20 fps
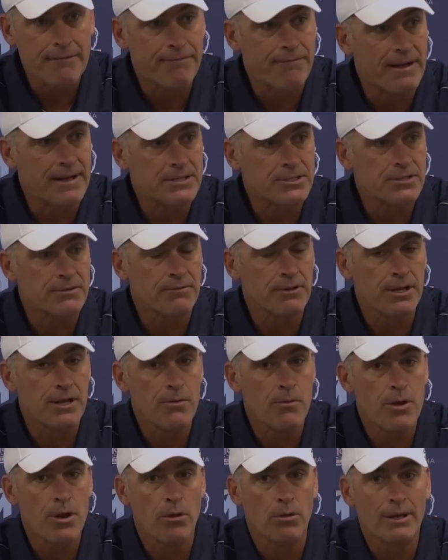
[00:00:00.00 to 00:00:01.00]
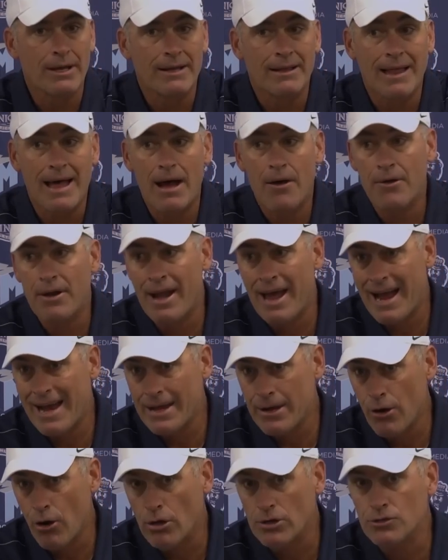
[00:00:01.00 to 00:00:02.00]
defensively, we only allowed
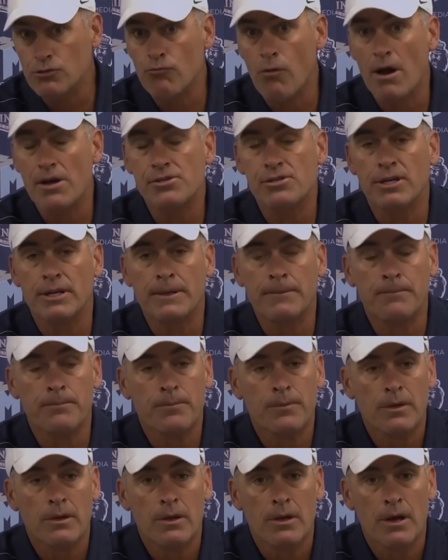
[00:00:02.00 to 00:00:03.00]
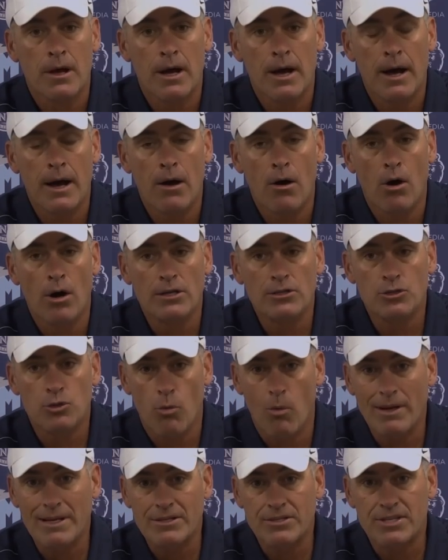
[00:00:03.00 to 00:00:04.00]
9 yards rushing on
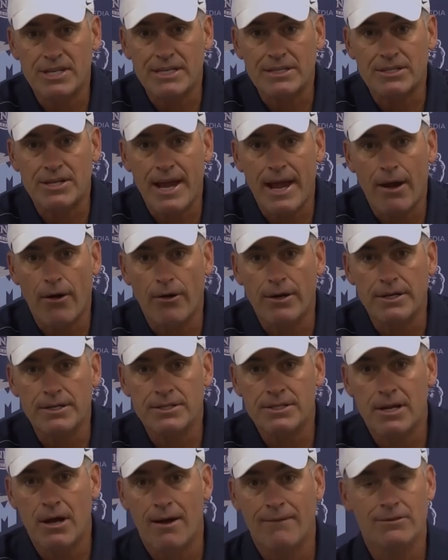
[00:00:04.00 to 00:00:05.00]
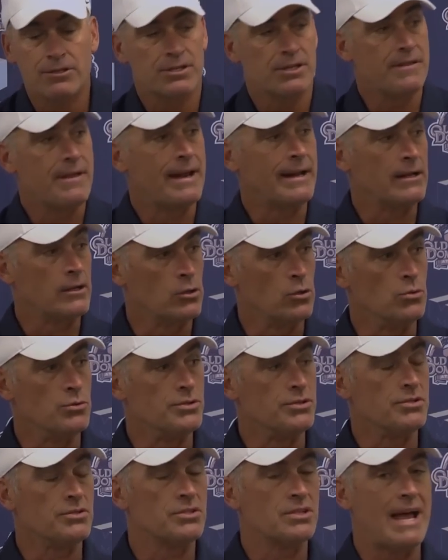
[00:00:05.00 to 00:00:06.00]
26 carries. Now, obviously, that
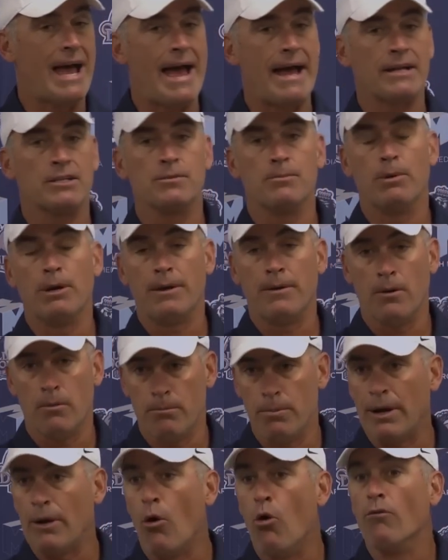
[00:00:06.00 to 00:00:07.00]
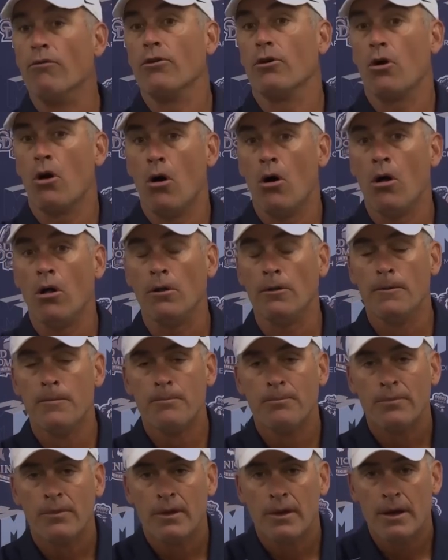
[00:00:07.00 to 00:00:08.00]
includes the sacks, but overall,
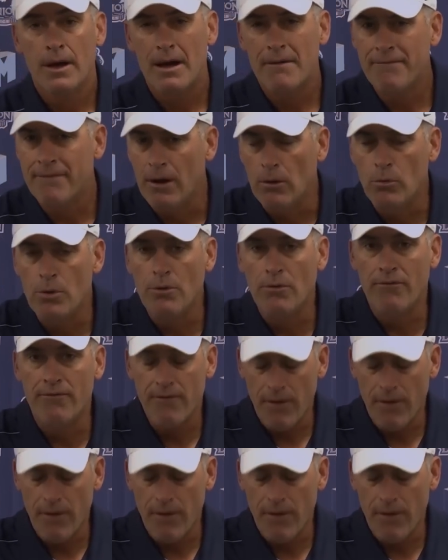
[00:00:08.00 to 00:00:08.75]
I felt we were